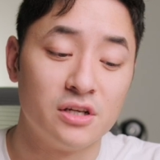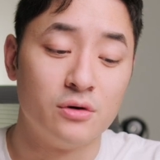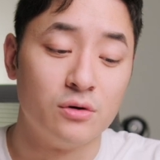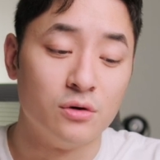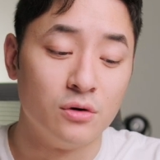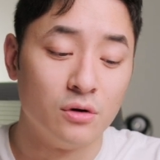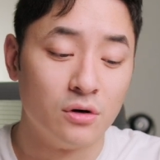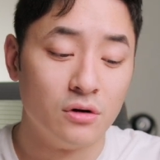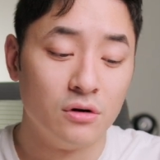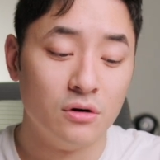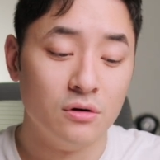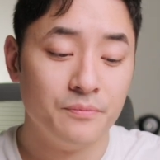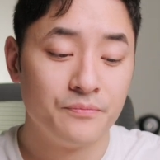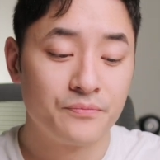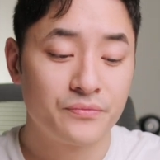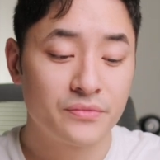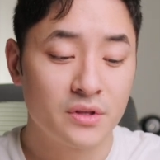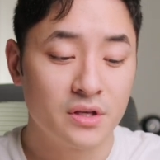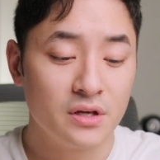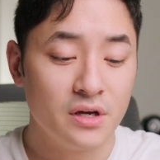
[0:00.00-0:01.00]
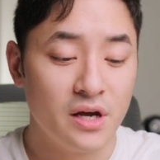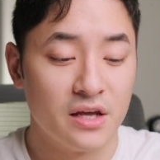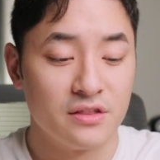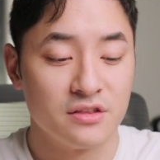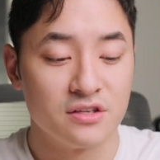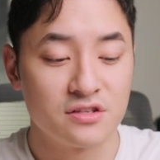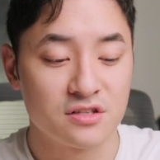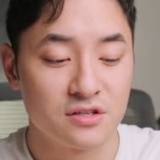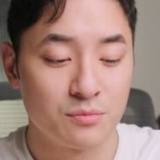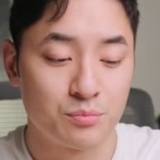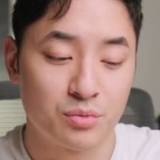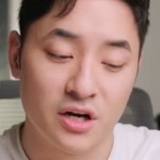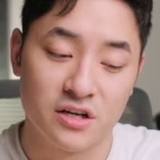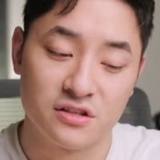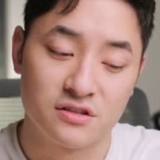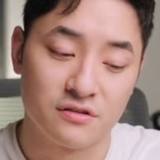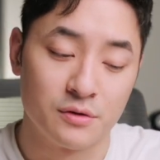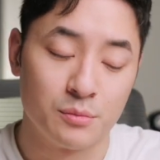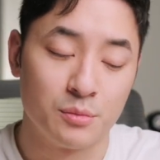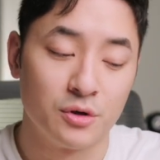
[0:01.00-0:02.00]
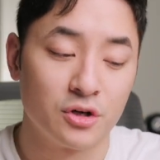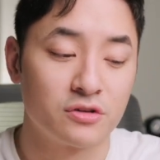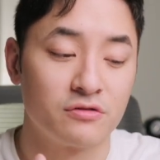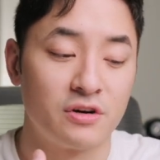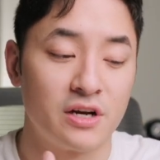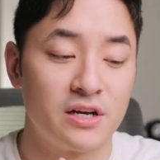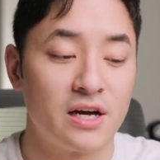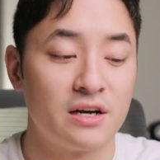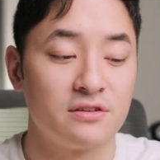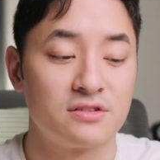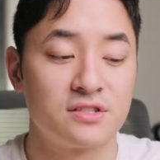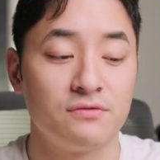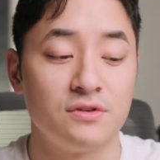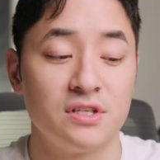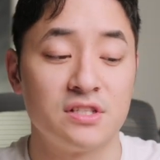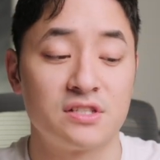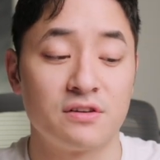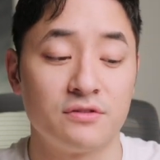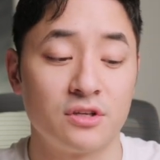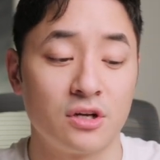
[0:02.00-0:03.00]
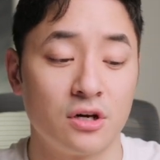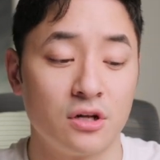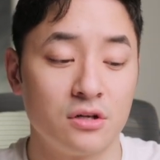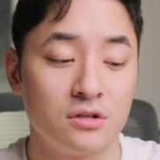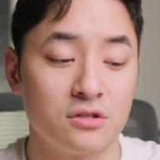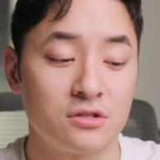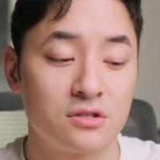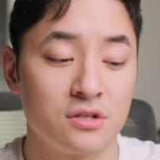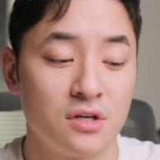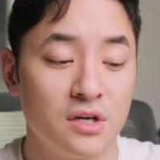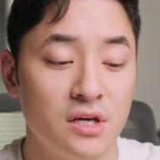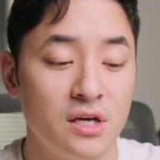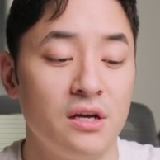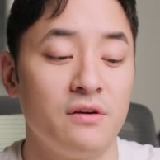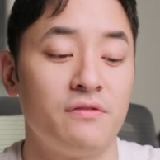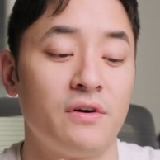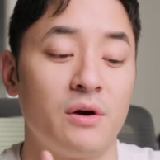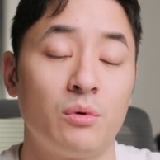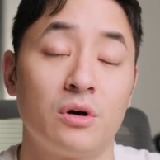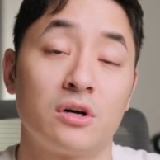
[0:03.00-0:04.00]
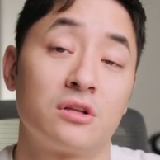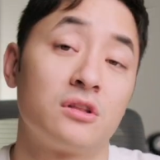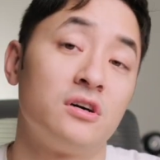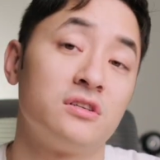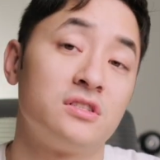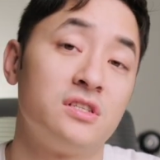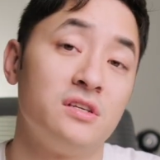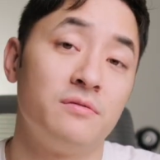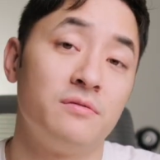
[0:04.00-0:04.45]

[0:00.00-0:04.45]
cool, and this is the price of the book right now, $77 if I want glossy